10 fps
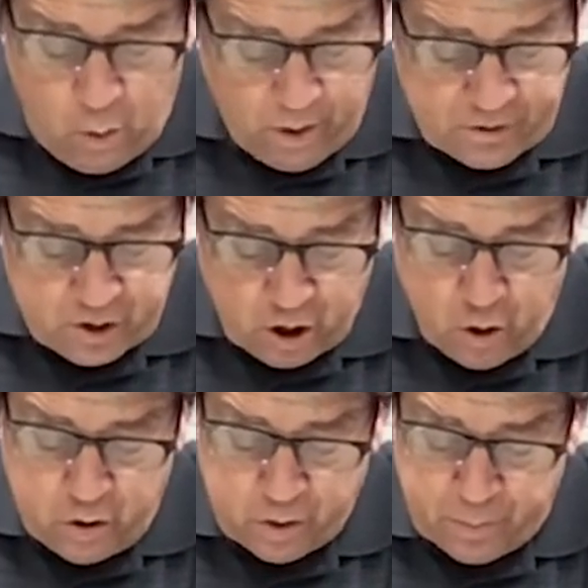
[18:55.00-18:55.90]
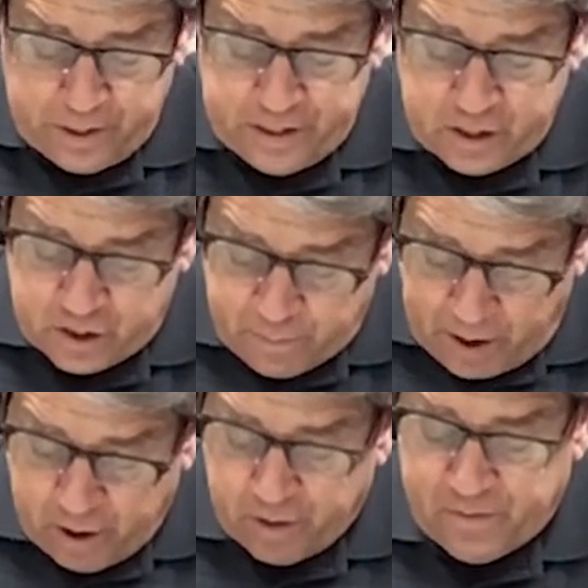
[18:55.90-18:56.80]
Whoever sows to please the
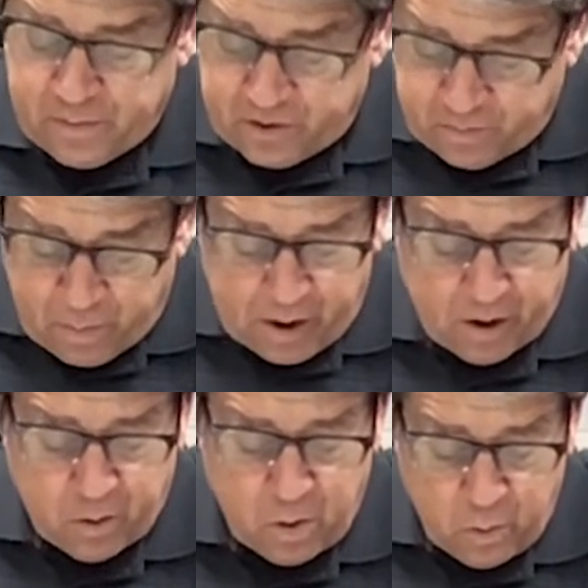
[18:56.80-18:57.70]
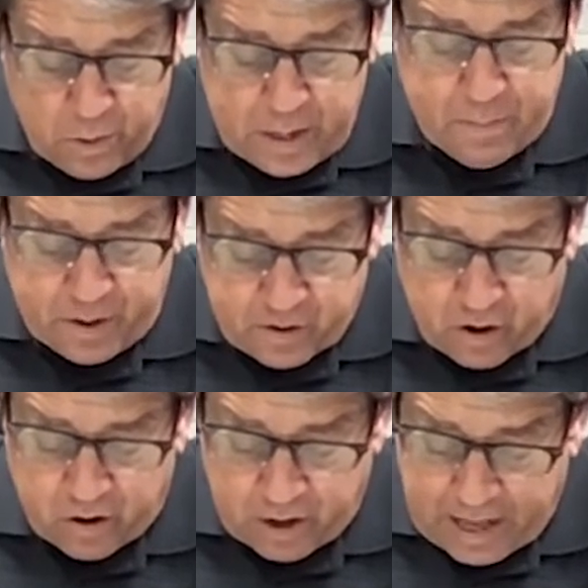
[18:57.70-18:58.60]
Spirit, from the Spirit will reap
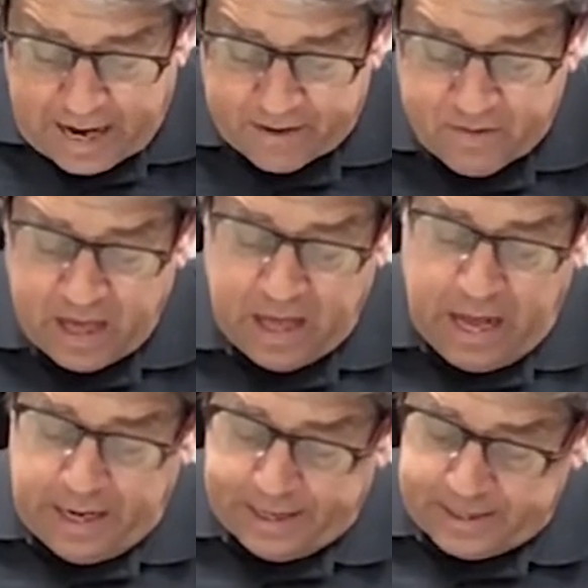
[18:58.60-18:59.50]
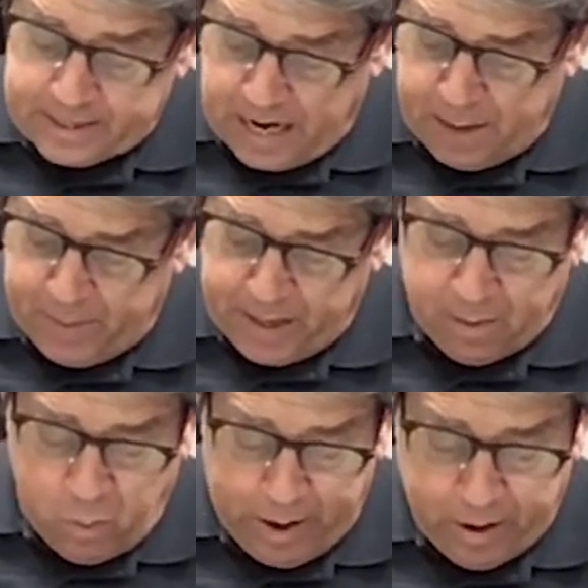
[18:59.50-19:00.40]
eternal life. Let us not
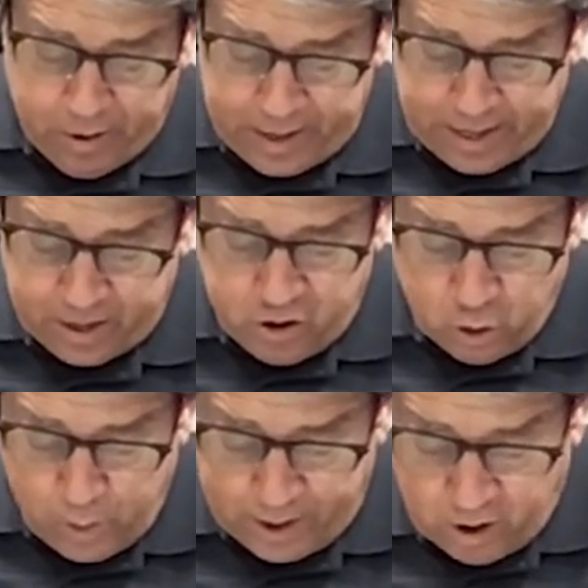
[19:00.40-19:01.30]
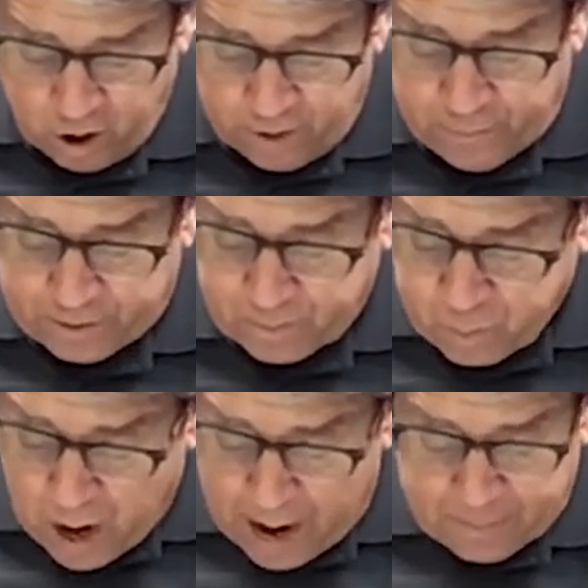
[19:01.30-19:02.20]
become weary in doing good, for at the
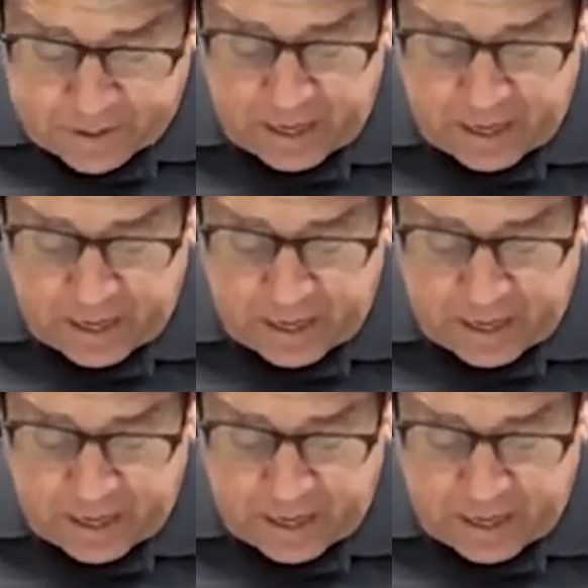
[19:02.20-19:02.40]
proper